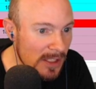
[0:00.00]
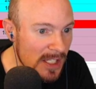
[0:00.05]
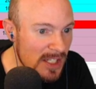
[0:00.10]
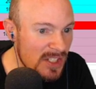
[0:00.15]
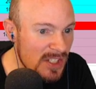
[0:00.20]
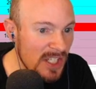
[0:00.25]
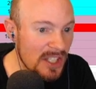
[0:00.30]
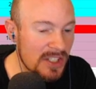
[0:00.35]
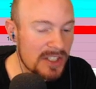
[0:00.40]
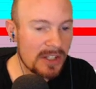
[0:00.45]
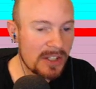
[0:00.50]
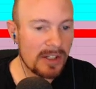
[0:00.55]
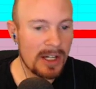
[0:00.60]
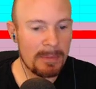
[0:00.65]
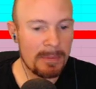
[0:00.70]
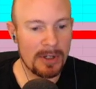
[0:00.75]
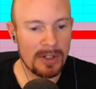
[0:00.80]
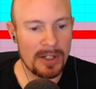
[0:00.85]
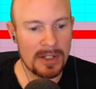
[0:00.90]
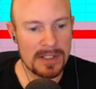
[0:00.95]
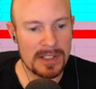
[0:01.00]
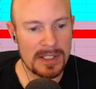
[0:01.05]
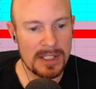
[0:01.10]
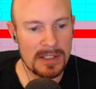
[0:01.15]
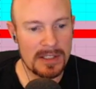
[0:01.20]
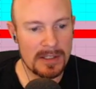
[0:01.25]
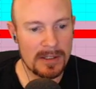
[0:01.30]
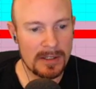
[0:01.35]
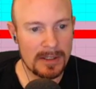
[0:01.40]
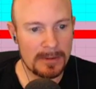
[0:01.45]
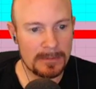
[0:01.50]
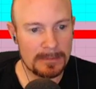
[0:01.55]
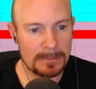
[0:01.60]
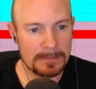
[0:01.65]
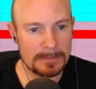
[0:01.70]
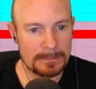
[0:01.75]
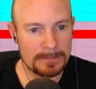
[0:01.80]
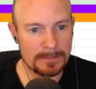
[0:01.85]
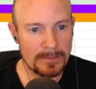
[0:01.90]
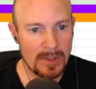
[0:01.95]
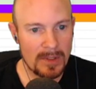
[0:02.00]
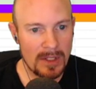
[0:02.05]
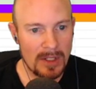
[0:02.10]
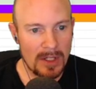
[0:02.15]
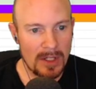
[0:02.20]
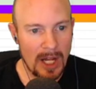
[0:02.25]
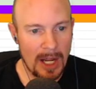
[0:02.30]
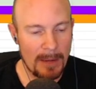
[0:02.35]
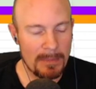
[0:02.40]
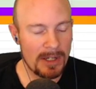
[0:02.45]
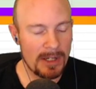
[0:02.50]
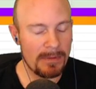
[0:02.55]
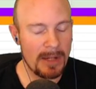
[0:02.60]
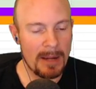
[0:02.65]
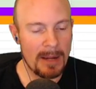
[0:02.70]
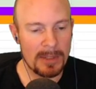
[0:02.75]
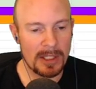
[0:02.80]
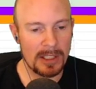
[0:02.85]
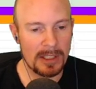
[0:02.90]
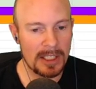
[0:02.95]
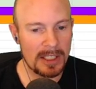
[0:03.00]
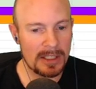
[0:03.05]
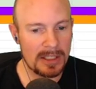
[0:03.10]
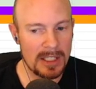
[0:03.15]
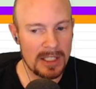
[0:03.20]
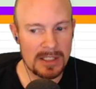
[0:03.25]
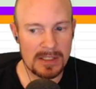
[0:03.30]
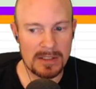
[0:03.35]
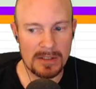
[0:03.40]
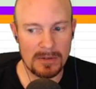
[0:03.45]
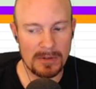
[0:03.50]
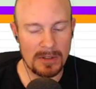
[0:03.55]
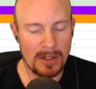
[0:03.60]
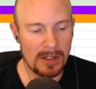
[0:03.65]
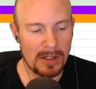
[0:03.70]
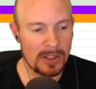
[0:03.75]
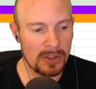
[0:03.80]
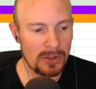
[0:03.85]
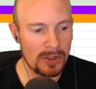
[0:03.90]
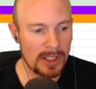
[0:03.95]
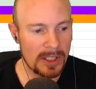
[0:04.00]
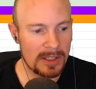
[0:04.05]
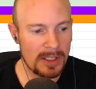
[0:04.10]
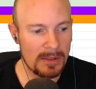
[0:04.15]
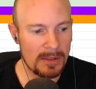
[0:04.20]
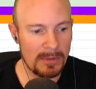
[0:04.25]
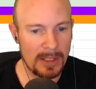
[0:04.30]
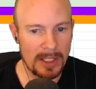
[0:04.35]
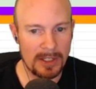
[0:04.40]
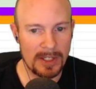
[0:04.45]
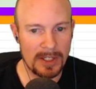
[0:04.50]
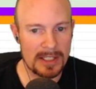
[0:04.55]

C tier. I put it on C tier. I'm gonna I'm gonna link these so y'all can look at them later.